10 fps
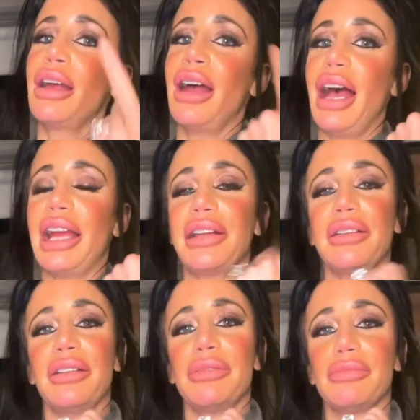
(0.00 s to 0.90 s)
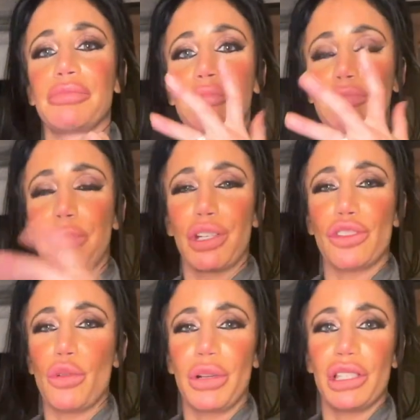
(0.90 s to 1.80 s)
heighten
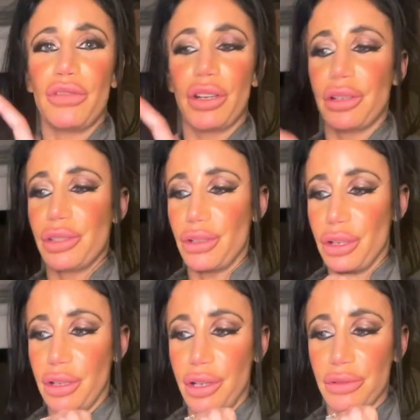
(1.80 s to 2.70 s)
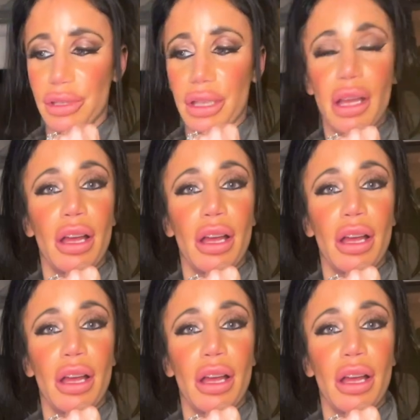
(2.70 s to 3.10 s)
personal ones for student loans,